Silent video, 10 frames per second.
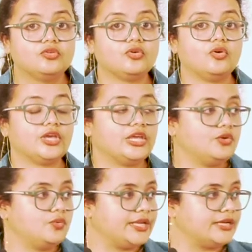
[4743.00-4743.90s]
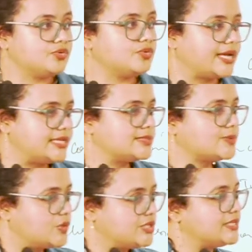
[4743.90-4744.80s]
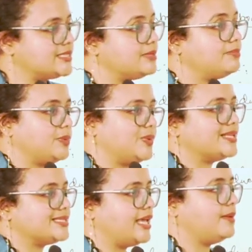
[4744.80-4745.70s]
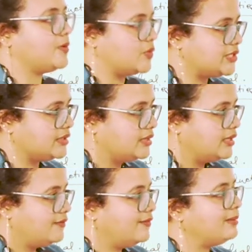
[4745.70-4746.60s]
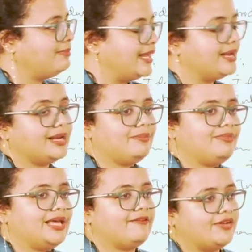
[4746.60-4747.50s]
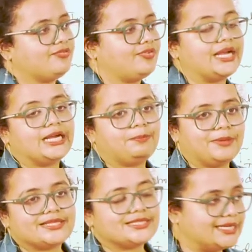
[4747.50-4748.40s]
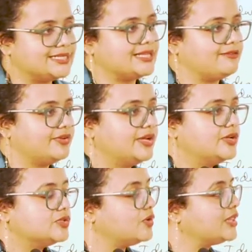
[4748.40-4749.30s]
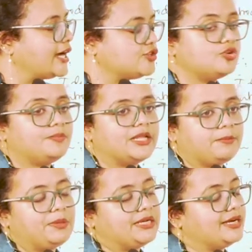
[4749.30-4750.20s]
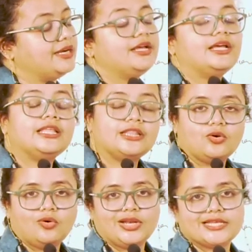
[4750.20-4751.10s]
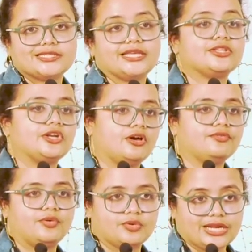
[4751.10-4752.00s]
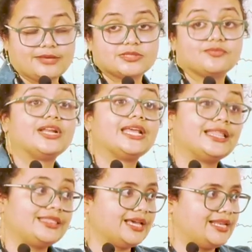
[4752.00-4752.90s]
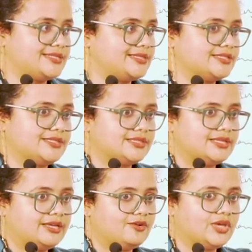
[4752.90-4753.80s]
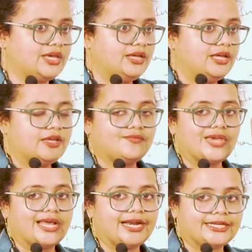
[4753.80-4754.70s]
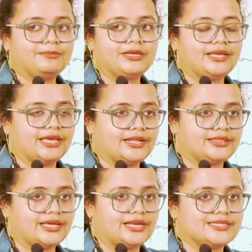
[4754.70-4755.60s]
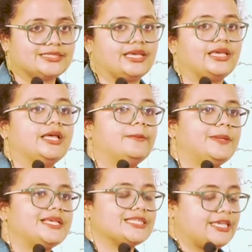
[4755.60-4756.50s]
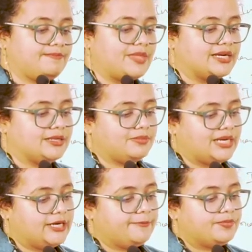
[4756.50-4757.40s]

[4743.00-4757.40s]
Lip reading: So you need to raise questions in between, the same question. Will men ever find peace itself? So that should be repeated in the whole essay 3 or 4 times for ethical essays. Okay? If you are attempting an ethical essay, please keep that in mind.